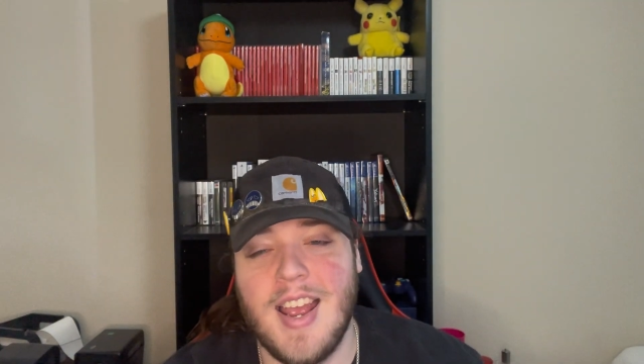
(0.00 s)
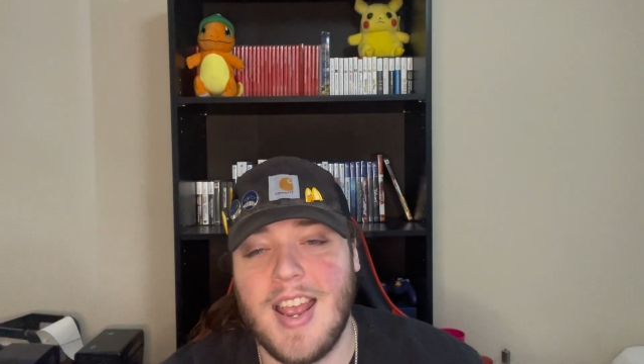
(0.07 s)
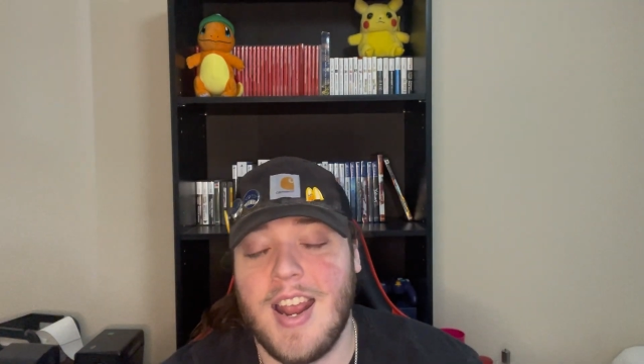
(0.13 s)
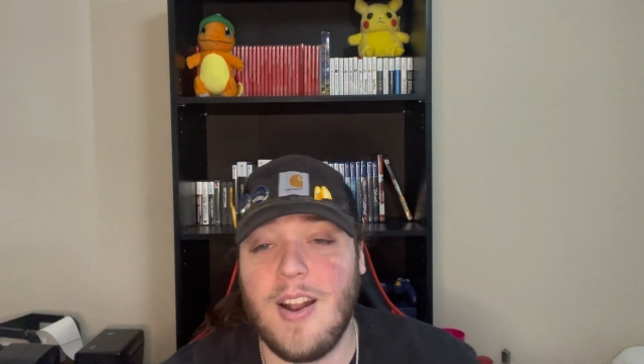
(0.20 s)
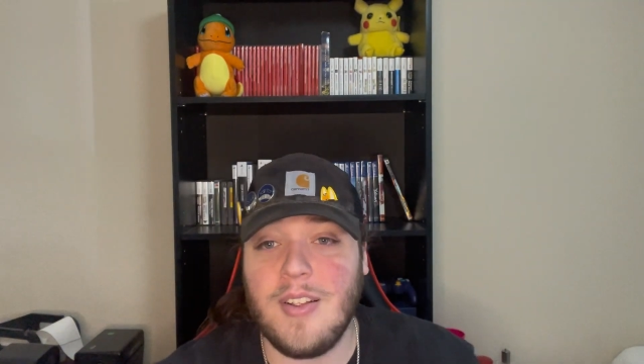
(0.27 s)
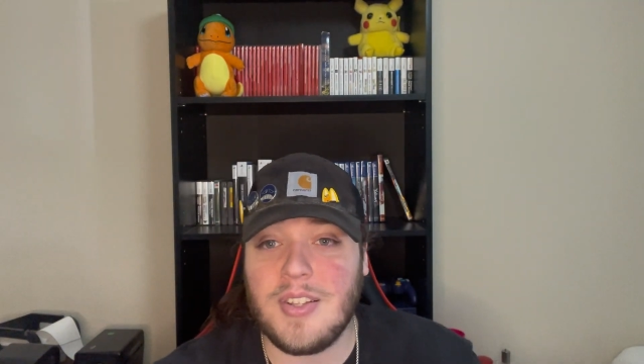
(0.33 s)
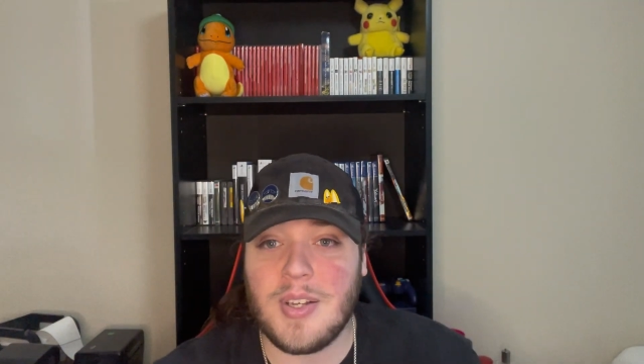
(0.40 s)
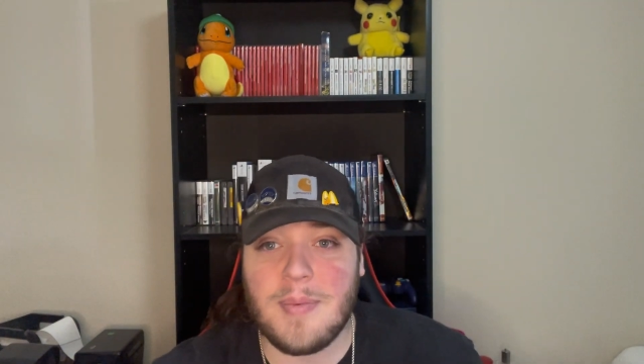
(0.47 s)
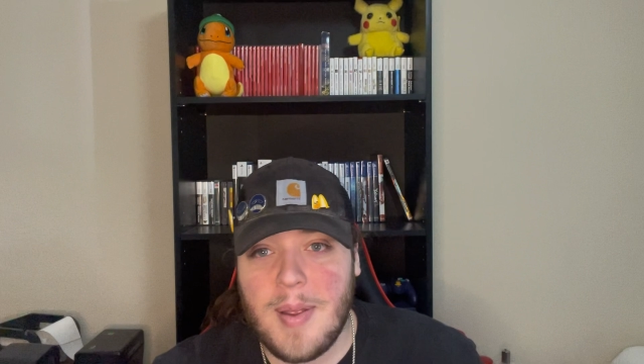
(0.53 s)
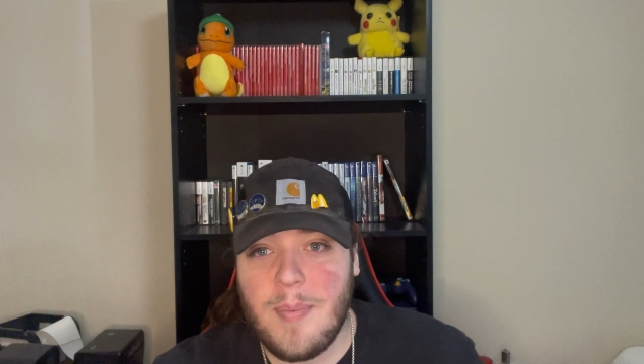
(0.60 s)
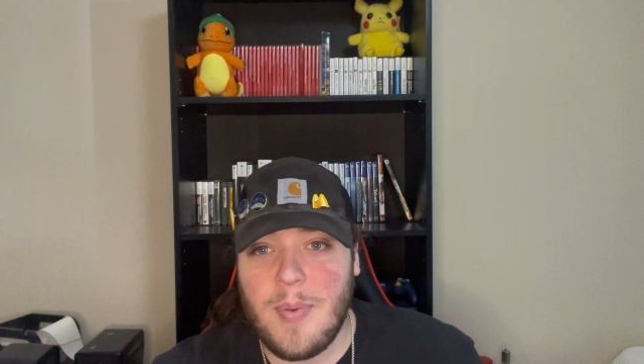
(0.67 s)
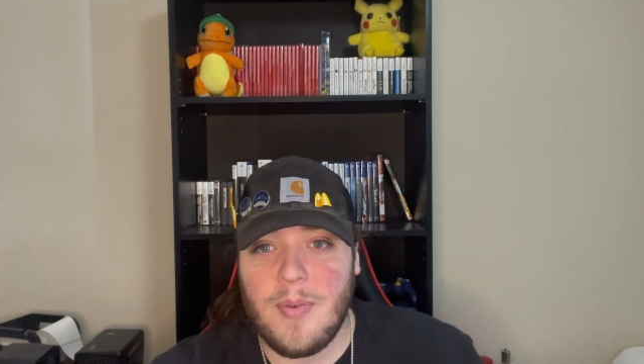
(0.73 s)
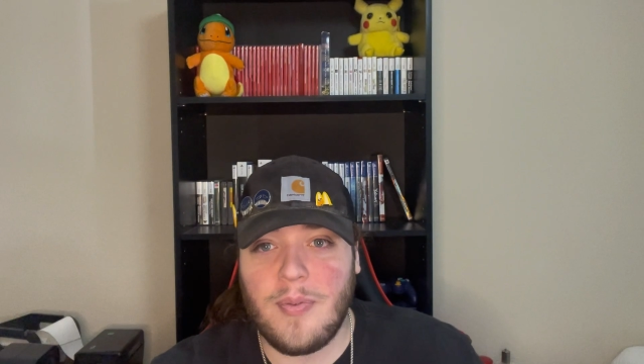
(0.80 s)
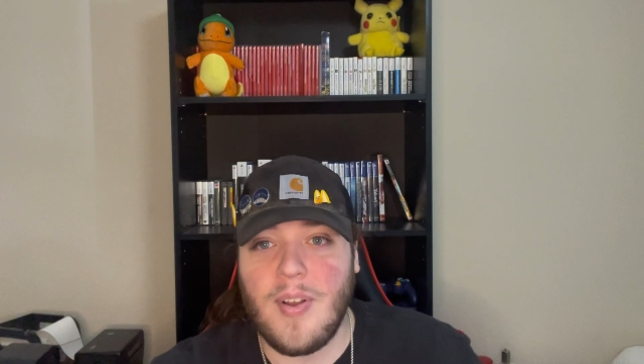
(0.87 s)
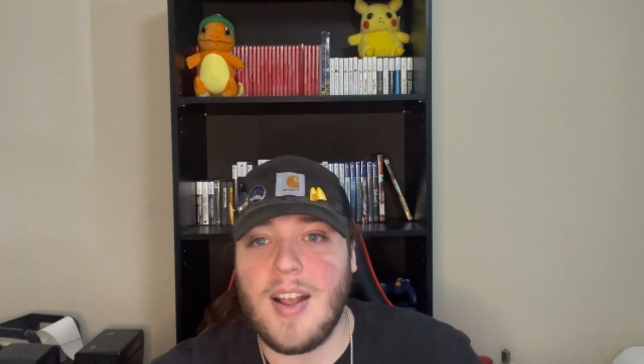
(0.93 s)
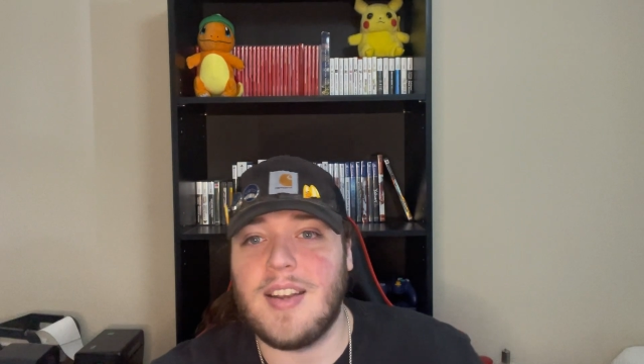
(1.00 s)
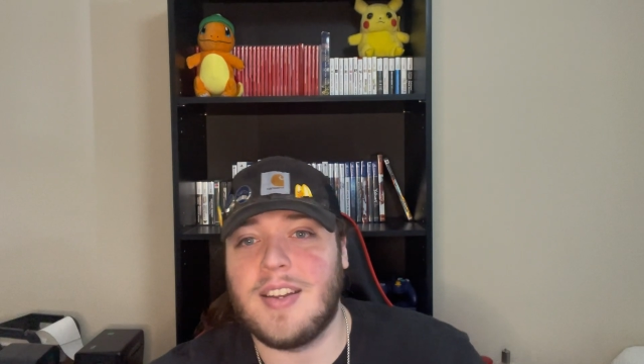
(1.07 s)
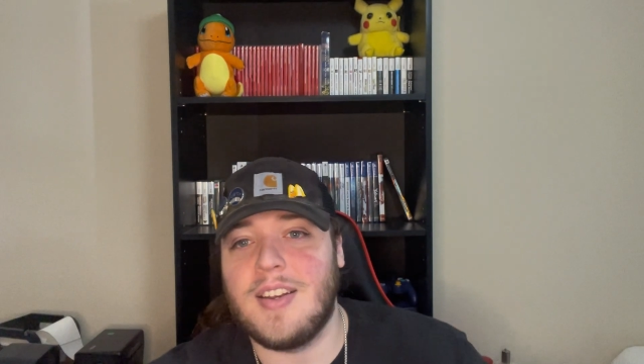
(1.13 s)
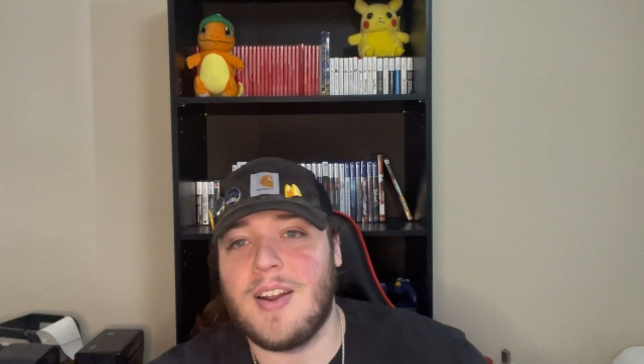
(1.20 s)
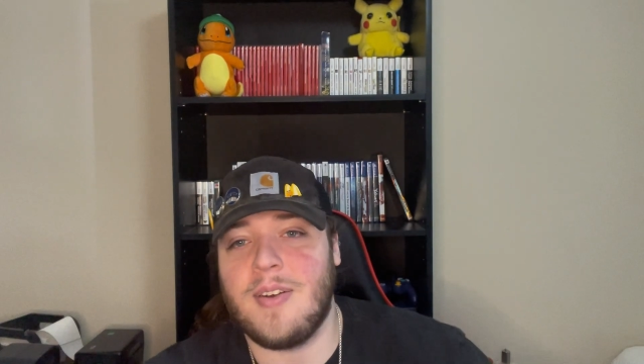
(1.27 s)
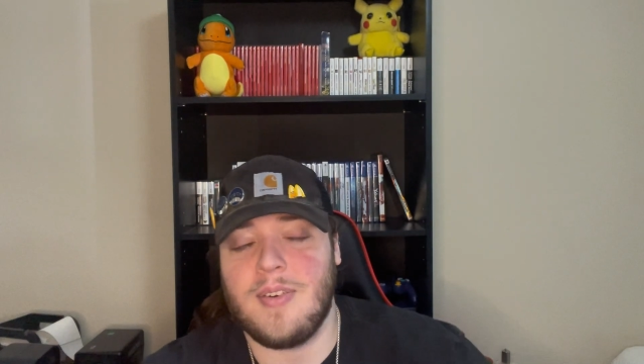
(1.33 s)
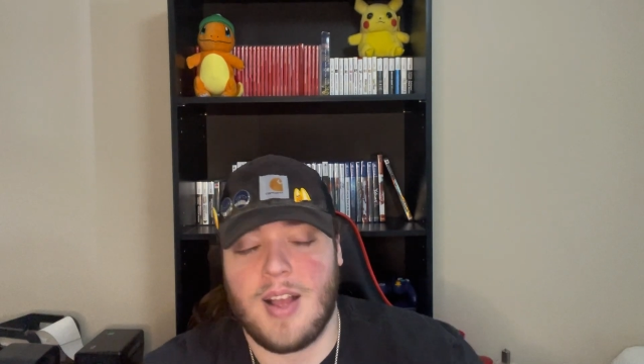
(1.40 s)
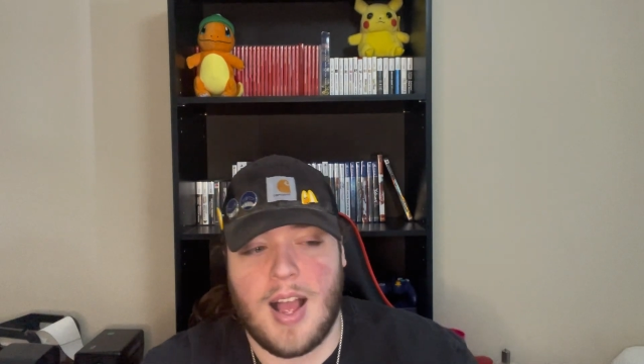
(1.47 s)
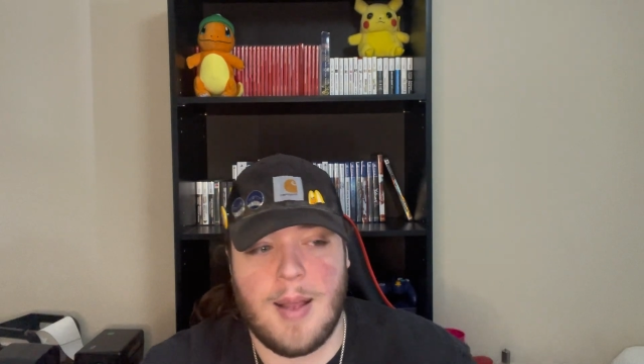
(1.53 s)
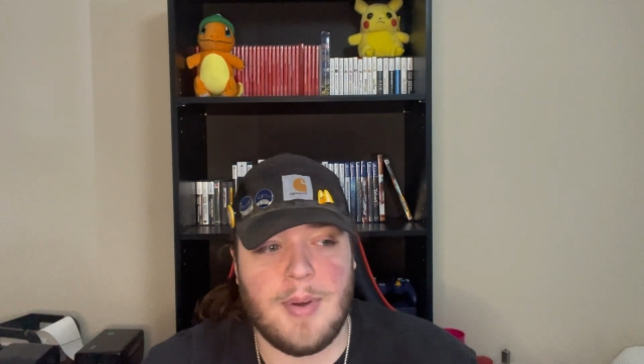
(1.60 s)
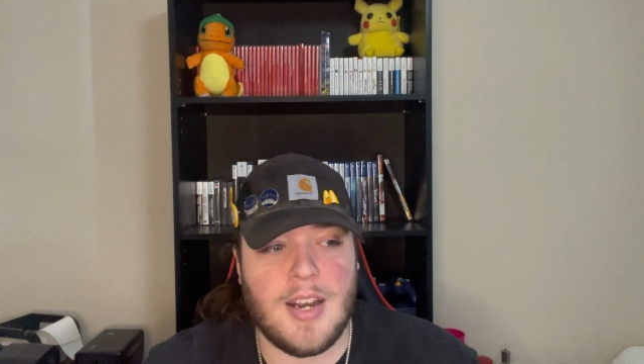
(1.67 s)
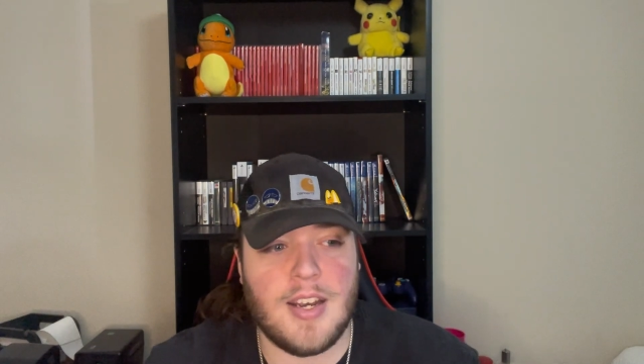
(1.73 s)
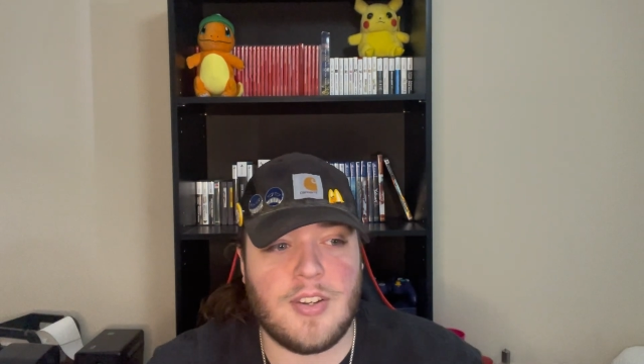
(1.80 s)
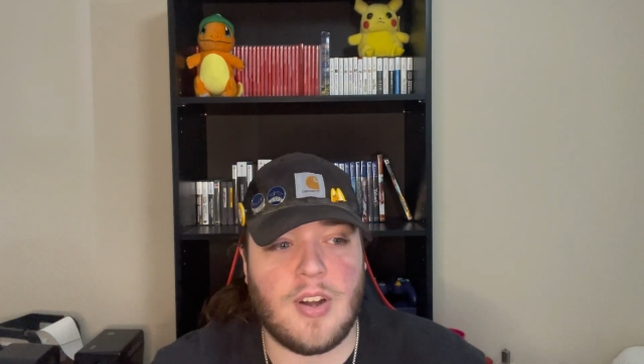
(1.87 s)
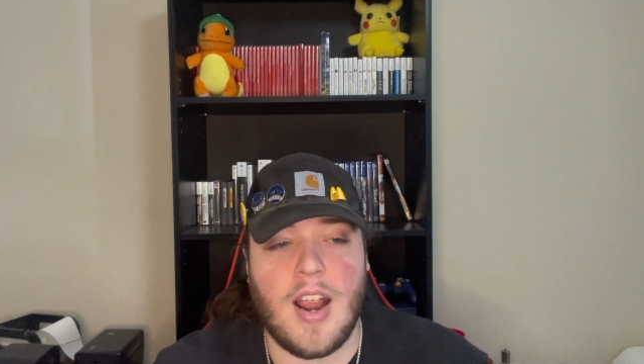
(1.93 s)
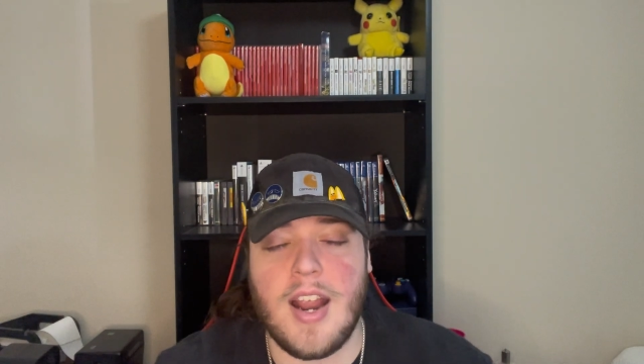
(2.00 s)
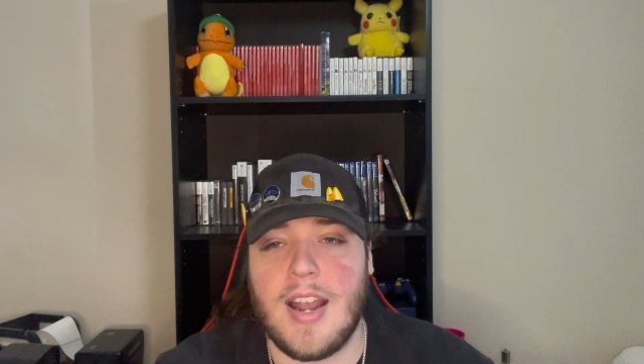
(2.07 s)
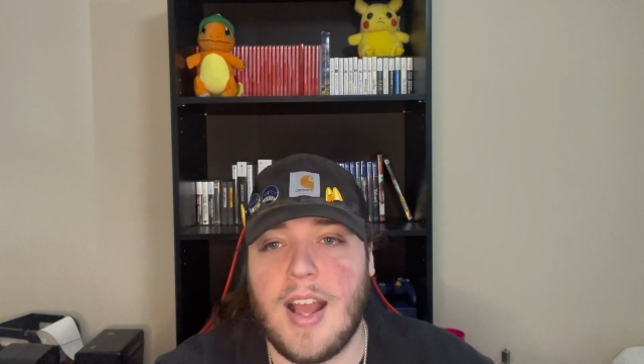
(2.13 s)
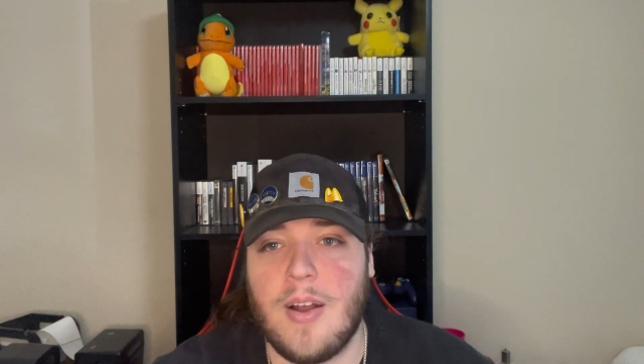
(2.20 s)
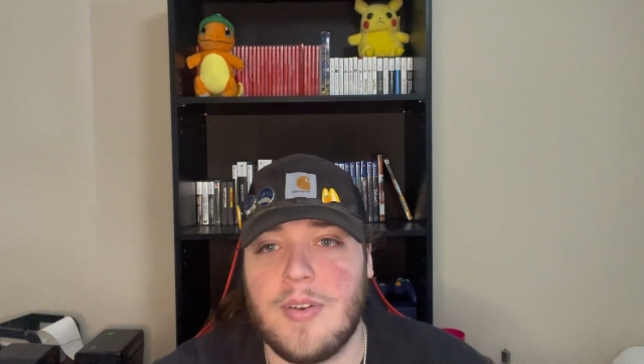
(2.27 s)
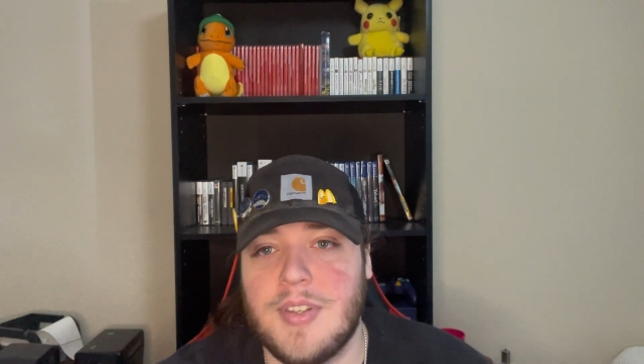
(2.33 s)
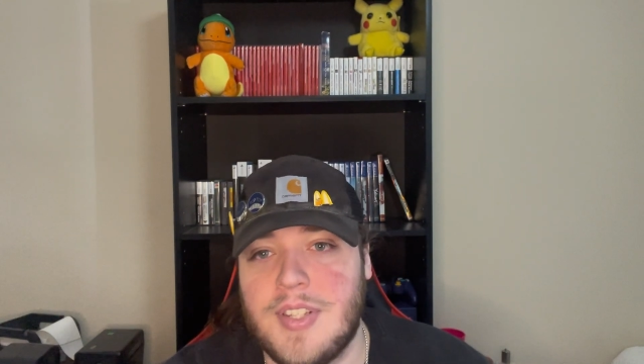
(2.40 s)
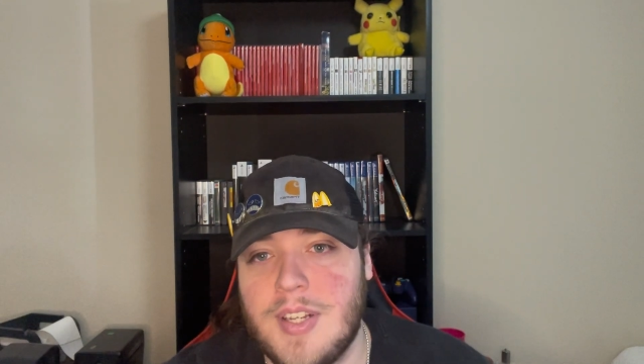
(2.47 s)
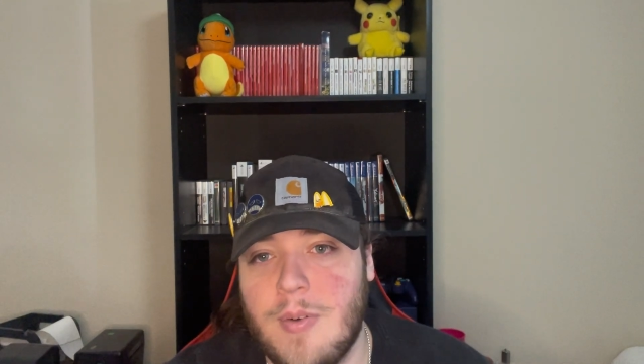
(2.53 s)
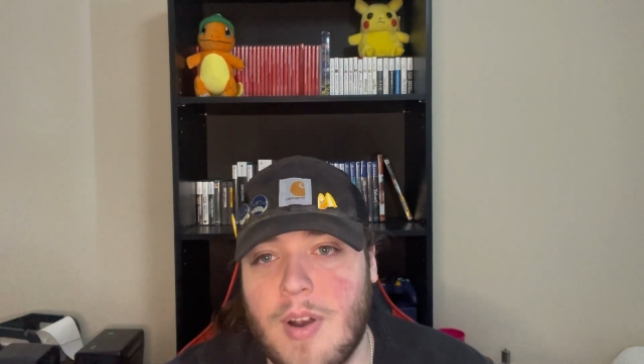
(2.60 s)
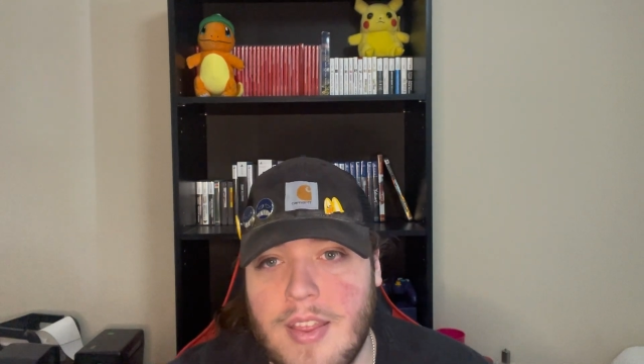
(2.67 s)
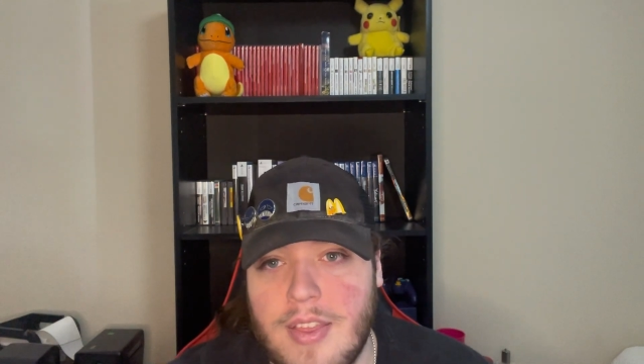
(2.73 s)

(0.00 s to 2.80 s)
It also might be fun, you know? I'm going to try it out and see what I